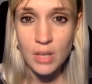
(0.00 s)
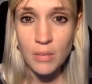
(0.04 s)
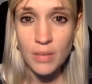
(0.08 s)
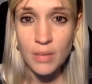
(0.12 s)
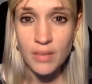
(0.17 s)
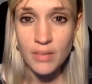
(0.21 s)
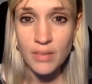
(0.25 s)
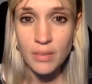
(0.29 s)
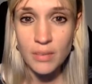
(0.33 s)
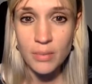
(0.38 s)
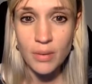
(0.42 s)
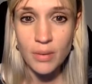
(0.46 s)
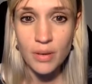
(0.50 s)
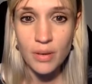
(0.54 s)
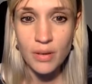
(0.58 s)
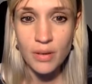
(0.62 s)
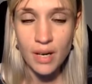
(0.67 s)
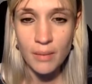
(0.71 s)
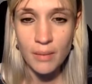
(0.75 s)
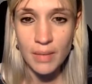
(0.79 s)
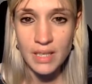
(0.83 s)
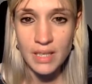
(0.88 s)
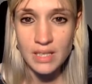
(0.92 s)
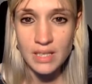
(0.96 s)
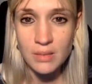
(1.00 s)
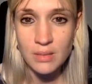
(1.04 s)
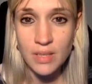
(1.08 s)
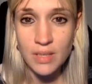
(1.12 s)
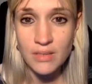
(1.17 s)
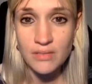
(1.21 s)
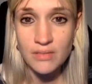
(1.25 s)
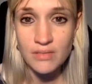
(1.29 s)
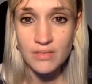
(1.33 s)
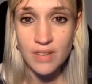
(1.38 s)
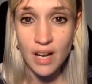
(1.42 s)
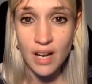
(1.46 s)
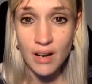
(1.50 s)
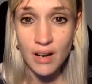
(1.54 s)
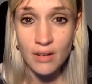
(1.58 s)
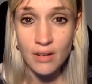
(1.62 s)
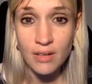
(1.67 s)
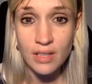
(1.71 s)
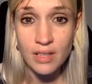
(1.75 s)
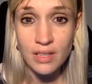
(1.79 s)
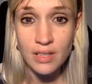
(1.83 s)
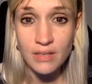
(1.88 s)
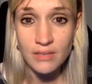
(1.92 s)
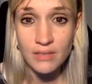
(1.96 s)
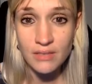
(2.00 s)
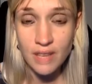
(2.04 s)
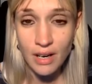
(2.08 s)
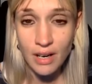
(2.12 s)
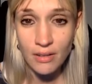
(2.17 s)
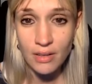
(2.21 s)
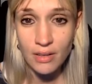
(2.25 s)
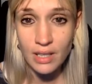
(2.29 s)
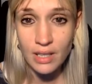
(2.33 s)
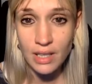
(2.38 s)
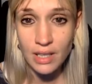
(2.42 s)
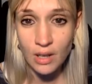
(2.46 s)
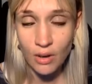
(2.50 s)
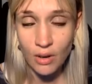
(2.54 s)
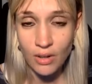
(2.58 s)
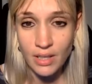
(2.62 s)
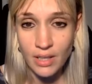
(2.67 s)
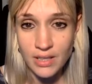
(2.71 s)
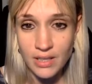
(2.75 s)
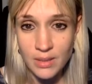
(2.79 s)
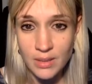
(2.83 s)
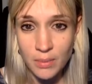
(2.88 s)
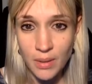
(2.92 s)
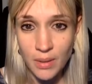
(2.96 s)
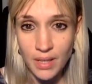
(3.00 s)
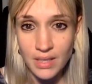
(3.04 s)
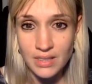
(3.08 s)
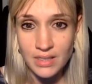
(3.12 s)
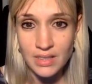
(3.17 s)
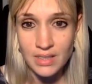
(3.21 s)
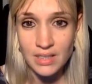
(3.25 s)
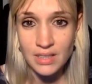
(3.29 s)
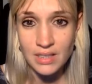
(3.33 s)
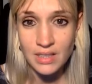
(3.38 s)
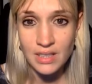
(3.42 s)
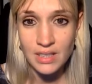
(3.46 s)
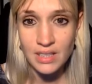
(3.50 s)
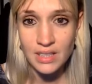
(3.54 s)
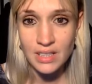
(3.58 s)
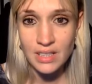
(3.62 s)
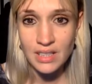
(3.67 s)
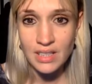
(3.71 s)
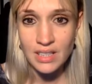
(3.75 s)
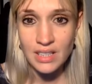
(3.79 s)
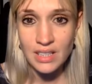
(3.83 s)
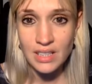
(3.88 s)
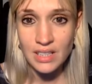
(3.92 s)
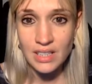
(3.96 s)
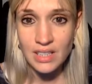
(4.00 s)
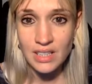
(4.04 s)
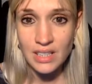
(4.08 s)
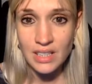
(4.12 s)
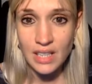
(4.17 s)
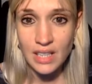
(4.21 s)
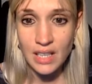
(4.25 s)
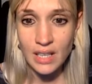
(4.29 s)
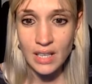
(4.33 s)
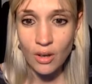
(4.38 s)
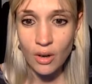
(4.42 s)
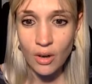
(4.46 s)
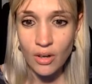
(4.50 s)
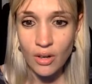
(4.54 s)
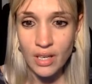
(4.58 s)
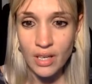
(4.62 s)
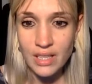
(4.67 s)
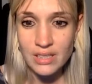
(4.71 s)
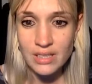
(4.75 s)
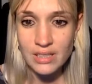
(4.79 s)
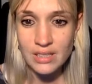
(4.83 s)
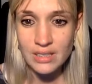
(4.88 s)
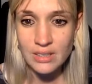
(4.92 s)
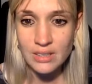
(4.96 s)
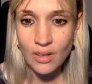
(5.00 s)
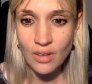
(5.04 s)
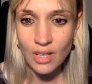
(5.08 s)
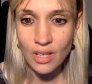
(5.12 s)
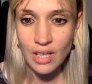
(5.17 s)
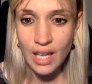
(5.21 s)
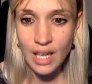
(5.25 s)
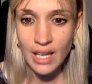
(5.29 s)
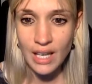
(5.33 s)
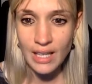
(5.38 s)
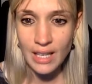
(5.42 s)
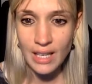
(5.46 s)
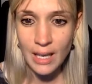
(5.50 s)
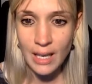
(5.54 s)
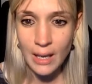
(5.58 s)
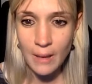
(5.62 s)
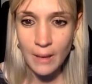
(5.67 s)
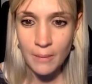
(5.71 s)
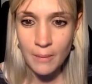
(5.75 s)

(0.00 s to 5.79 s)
but I have the programming to be a very, very honest person. Like, honest, not like,